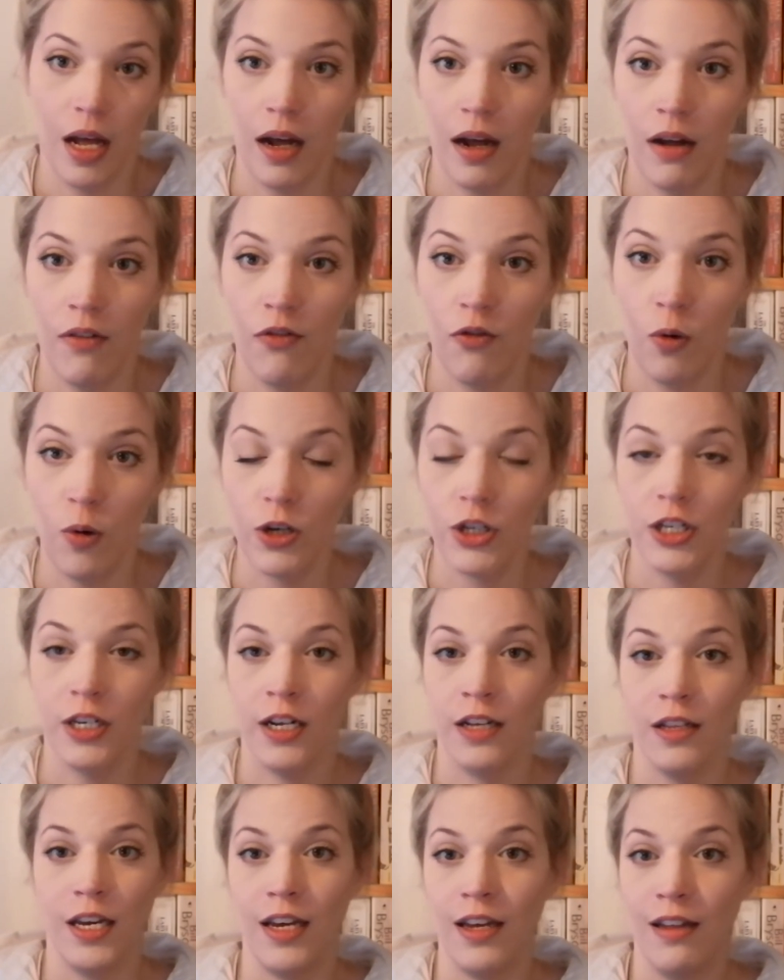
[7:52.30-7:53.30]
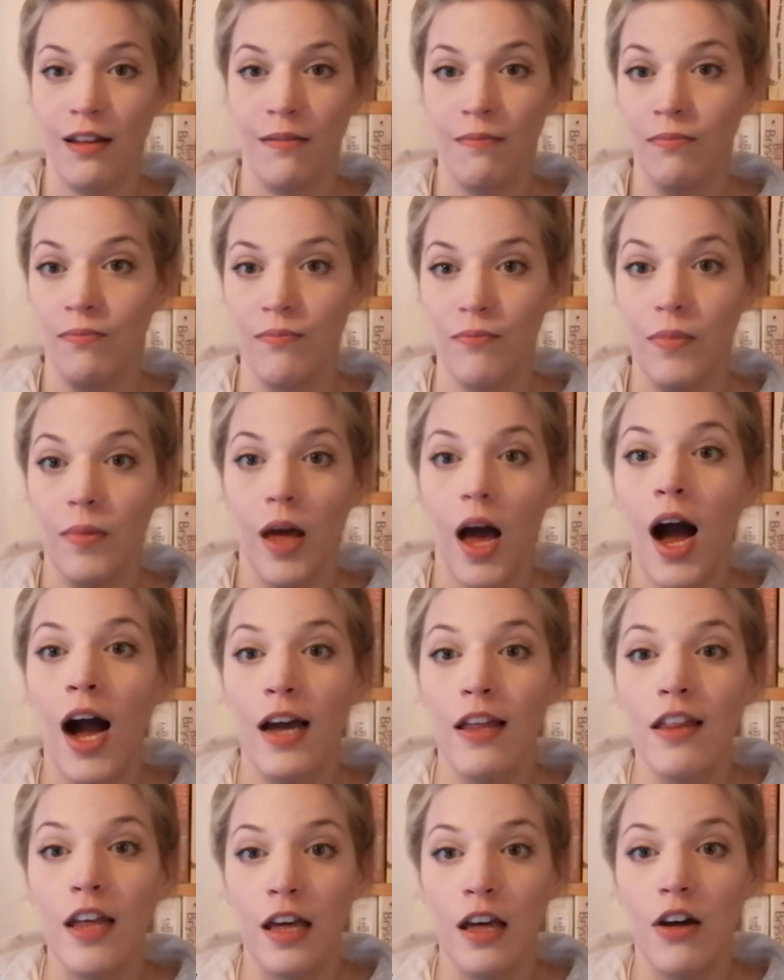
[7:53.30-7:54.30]
unfortunately,
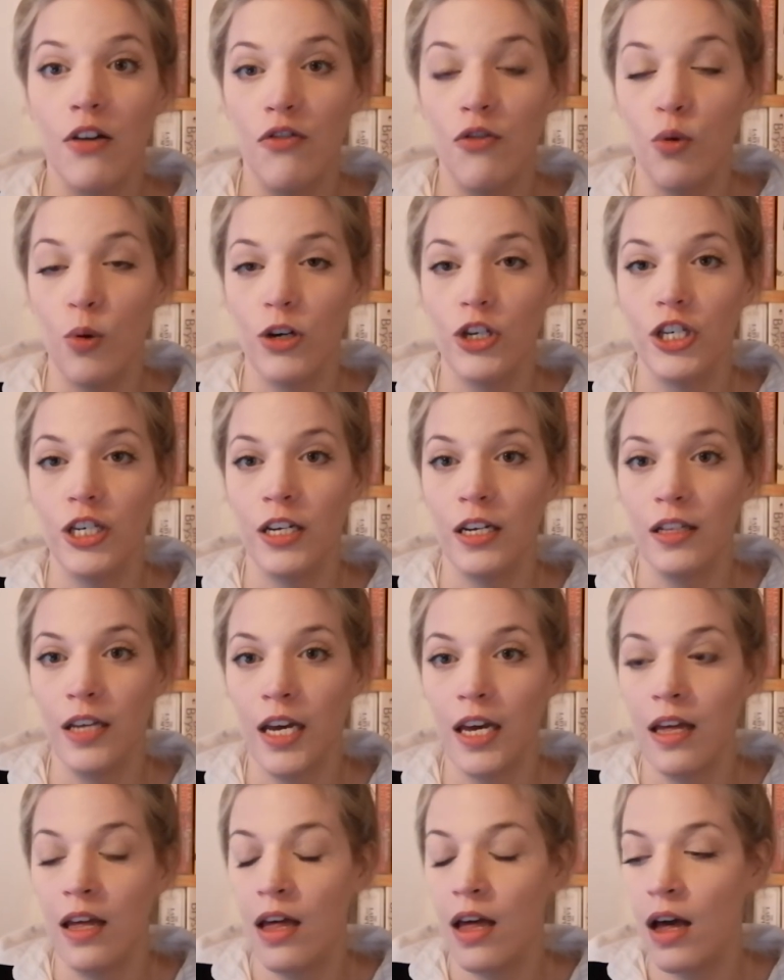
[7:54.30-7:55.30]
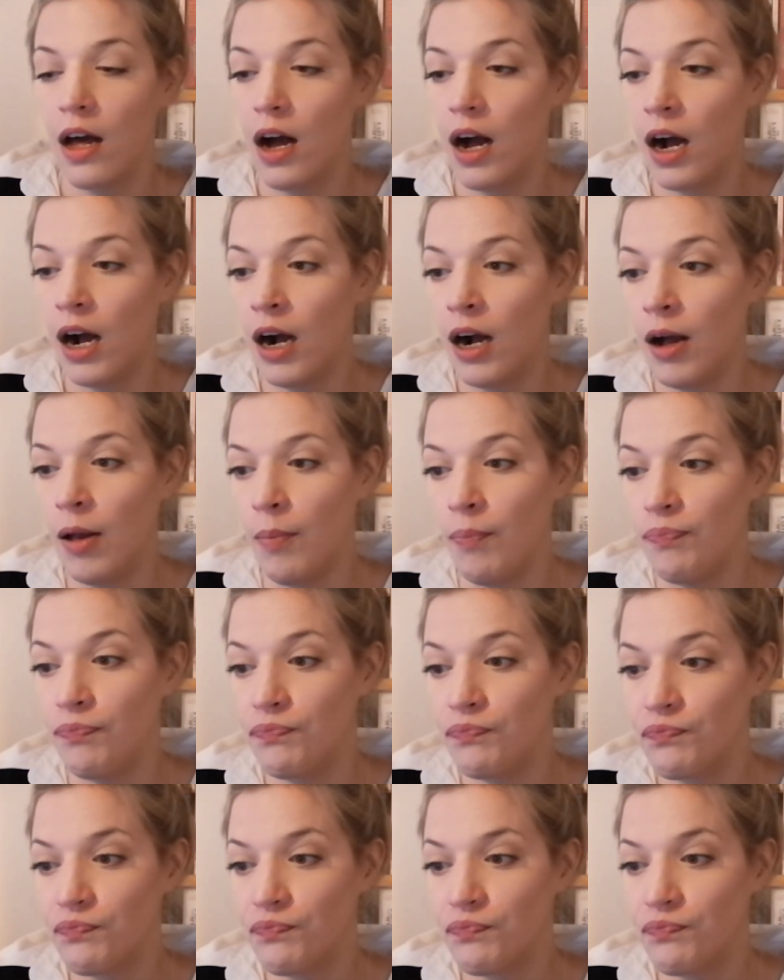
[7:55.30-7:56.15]
I think unfortunately, um,